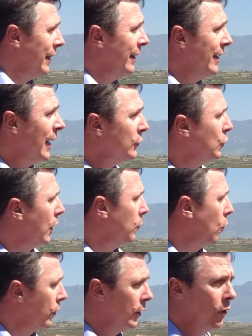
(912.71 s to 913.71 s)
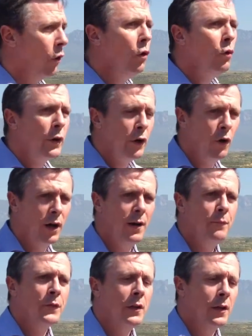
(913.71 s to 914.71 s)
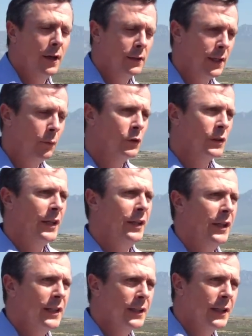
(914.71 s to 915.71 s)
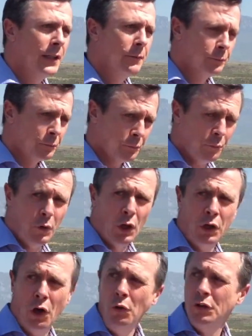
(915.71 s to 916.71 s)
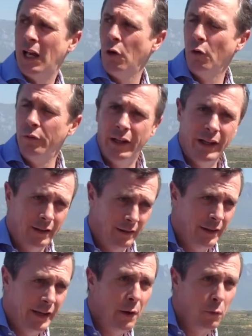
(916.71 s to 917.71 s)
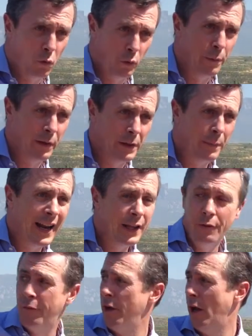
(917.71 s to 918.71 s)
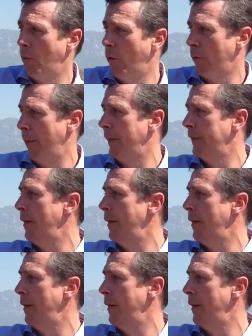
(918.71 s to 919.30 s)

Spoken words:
The natural border, all Rioja, as I was saying yesterday, goes along the Ebro River, the valley of the Ebro River.